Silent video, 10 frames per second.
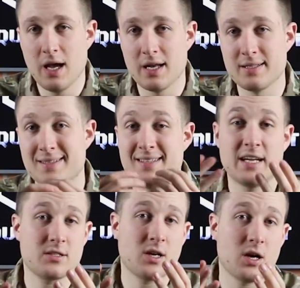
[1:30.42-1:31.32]
And
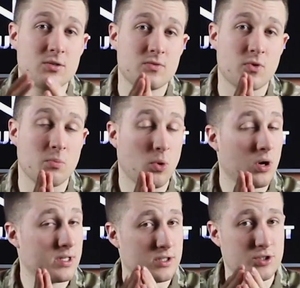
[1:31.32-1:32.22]
that counts for
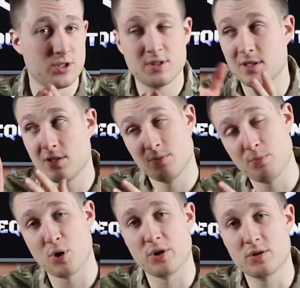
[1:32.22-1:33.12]
more than just this
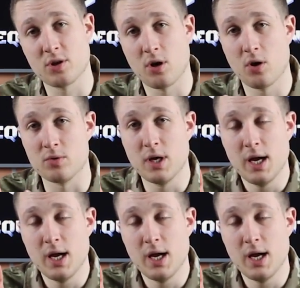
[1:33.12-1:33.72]
product alone.